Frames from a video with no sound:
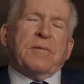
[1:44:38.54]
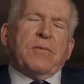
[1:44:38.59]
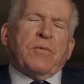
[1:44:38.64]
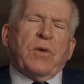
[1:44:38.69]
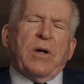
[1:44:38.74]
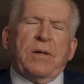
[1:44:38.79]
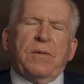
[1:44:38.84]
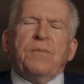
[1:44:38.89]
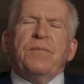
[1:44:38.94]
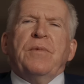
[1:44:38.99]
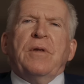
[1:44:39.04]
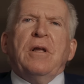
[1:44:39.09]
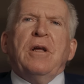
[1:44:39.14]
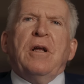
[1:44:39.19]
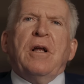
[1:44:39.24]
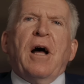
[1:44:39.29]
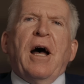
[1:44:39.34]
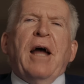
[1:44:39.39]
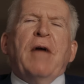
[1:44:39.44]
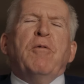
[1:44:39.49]
well,
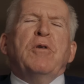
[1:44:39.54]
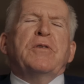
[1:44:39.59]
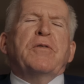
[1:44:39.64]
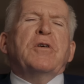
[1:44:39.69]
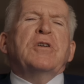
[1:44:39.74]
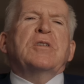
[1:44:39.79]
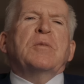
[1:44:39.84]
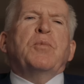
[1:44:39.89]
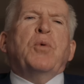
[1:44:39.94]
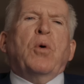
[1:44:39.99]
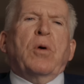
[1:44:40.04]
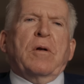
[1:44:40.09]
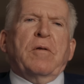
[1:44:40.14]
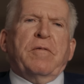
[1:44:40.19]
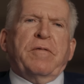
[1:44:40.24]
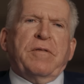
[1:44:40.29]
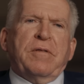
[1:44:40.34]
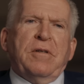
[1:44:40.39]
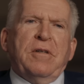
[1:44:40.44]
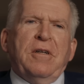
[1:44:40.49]
I was very
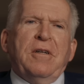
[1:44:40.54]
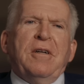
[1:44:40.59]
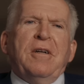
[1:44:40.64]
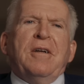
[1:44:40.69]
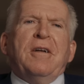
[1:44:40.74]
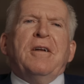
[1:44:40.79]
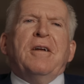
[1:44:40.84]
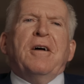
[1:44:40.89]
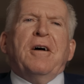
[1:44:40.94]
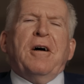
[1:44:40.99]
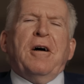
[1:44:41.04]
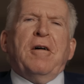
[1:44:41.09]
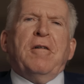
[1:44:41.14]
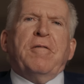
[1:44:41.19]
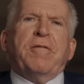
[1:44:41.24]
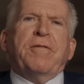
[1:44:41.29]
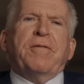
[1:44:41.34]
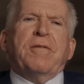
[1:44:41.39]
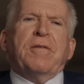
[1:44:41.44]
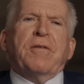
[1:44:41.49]
supportive
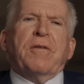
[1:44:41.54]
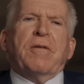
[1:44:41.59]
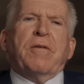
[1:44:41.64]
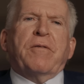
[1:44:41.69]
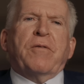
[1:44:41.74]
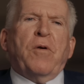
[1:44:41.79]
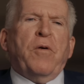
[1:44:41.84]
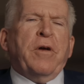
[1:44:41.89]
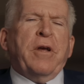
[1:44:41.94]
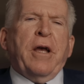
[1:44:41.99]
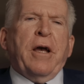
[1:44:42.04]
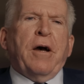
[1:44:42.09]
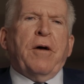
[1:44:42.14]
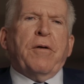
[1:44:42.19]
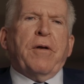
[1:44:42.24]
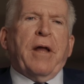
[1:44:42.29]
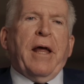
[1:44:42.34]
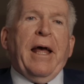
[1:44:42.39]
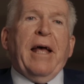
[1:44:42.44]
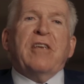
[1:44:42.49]
of throwing
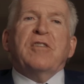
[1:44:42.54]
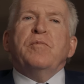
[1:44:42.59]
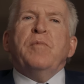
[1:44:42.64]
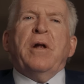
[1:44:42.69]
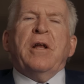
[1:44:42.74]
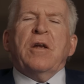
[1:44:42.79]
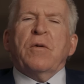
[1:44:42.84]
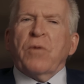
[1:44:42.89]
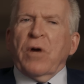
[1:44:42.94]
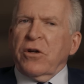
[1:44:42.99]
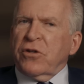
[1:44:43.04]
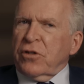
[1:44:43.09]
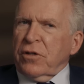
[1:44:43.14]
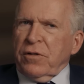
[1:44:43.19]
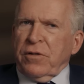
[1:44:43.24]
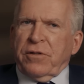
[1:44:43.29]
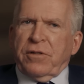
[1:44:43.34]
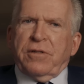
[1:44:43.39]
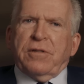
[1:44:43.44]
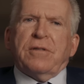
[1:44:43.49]
out as many
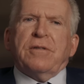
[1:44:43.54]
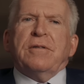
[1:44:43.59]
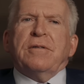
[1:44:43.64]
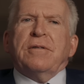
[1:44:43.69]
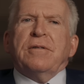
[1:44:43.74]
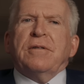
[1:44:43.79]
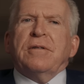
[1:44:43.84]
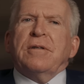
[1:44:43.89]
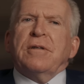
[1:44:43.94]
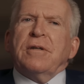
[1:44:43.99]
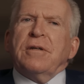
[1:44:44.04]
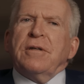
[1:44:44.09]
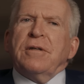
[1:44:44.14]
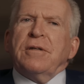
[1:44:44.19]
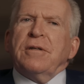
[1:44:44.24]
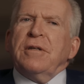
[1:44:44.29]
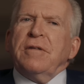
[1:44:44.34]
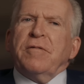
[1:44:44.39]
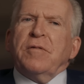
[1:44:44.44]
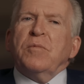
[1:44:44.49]
Russians,
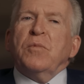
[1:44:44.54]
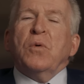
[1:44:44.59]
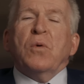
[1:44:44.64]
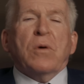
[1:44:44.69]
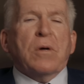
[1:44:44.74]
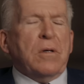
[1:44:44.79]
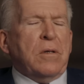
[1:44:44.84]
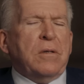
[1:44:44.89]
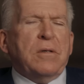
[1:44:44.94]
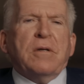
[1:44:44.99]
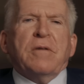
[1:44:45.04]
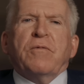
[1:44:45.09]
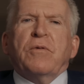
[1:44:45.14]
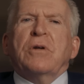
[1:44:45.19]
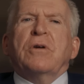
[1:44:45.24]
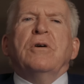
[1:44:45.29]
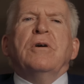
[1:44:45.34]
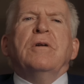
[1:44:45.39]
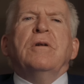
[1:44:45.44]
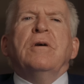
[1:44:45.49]
even more, if
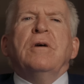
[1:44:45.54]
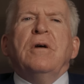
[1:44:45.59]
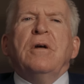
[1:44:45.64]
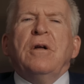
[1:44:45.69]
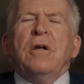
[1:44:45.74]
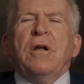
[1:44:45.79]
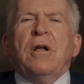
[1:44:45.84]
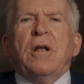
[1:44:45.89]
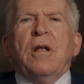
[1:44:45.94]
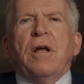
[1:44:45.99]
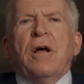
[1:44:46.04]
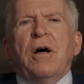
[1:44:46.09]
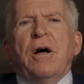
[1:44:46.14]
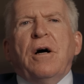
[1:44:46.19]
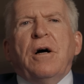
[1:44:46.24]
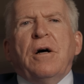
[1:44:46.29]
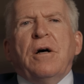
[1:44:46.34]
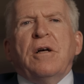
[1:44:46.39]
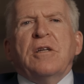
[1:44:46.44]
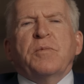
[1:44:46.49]
we could,
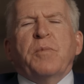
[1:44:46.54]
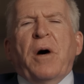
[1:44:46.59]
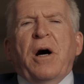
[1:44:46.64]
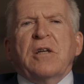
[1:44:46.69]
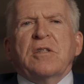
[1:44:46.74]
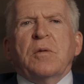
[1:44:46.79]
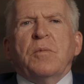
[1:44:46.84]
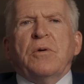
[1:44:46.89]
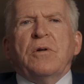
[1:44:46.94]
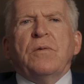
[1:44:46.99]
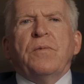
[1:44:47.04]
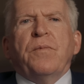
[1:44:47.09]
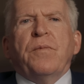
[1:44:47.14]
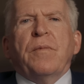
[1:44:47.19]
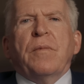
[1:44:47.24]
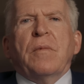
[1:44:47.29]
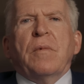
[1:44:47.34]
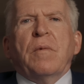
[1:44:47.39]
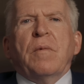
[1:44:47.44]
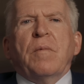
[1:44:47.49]
as possible,
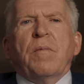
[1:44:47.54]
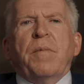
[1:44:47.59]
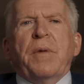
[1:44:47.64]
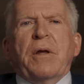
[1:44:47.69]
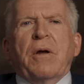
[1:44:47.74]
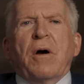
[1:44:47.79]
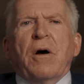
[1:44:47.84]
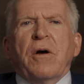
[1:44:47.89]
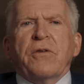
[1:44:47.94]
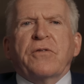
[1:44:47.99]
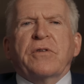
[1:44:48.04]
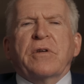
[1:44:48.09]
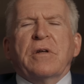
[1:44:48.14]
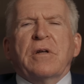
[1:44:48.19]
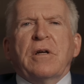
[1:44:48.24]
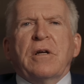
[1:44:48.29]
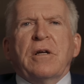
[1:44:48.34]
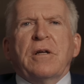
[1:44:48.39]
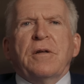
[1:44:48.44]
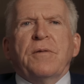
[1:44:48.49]
because
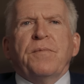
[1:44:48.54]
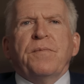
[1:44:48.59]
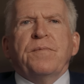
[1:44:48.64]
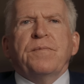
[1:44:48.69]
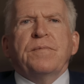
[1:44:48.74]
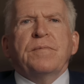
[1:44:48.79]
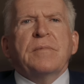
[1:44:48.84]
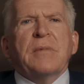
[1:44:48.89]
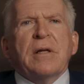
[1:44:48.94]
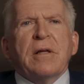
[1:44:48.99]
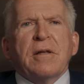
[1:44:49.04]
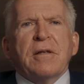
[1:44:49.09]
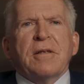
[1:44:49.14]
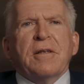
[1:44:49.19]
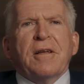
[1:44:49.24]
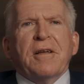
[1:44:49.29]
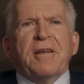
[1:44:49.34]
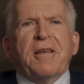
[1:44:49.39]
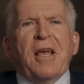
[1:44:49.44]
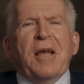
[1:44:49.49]

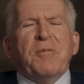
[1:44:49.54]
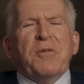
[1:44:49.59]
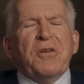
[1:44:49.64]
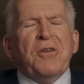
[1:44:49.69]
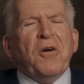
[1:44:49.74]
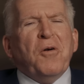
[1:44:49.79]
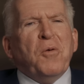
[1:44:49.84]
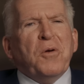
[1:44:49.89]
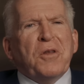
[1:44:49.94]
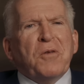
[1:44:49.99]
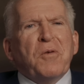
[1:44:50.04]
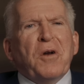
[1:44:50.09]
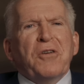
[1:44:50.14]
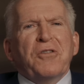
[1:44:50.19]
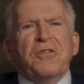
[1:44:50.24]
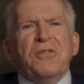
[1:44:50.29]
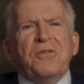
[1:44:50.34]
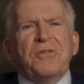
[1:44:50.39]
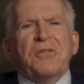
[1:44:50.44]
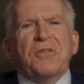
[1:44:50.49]
I came to know what the
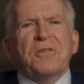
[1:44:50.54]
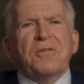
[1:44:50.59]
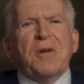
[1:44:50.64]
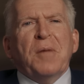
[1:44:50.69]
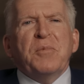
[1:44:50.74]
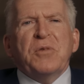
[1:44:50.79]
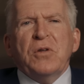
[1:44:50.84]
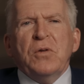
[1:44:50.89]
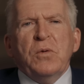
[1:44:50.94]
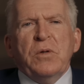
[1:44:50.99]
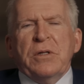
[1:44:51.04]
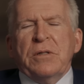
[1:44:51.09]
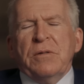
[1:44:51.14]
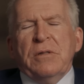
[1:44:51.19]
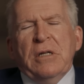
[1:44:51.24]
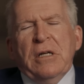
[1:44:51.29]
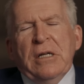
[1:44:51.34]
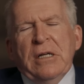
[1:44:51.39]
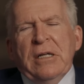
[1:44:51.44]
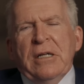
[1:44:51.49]
Russians are up to,
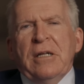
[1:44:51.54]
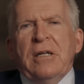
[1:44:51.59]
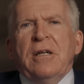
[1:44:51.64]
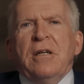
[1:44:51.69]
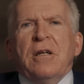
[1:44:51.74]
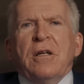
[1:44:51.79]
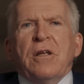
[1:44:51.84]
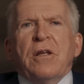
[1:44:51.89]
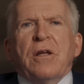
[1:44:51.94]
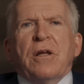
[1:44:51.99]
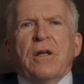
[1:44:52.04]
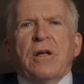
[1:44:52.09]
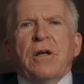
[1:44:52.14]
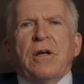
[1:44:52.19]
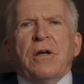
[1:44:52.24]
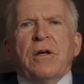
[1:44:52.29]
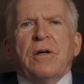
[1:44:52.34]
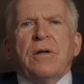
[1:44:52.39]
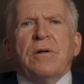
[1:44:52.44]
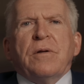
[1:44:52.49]

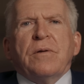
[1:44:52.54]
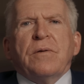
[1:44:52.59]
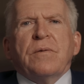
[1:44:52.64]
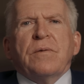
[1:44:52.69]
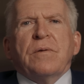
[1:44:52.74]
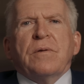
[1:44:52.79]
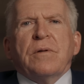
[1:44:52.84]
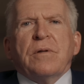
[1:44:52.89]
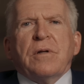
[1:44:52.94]
and